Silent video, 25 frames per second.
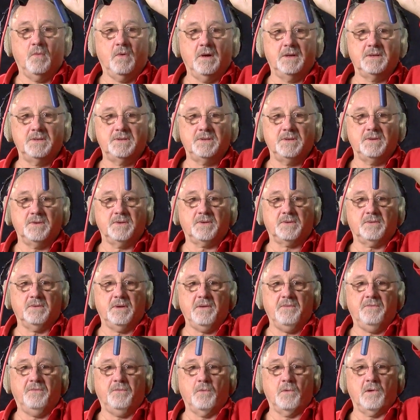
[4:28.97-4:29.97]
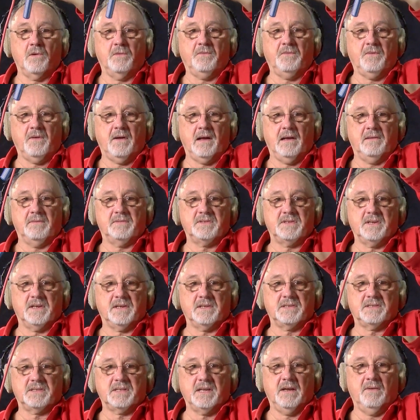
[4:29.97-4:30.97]
1, 2, 3, 4, 5,
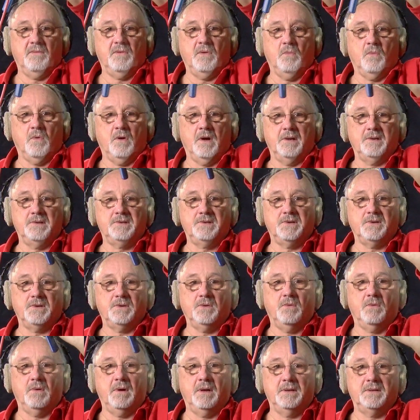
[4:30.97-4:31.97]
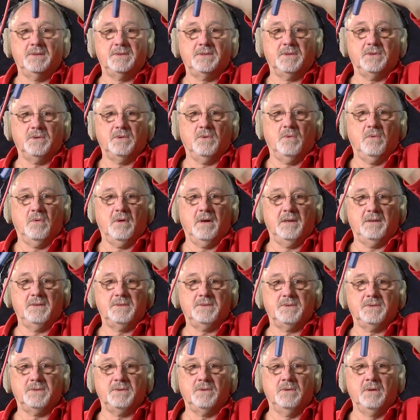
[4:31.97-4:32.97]
6, 7. 1, 2, 1, 2, 1,
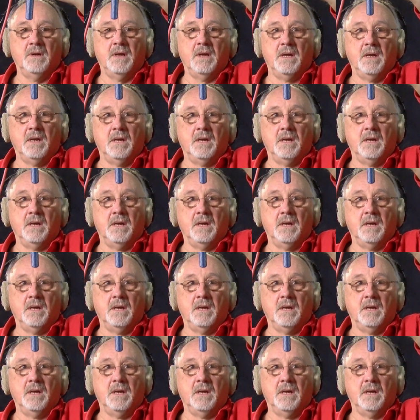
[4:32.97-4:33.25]
2.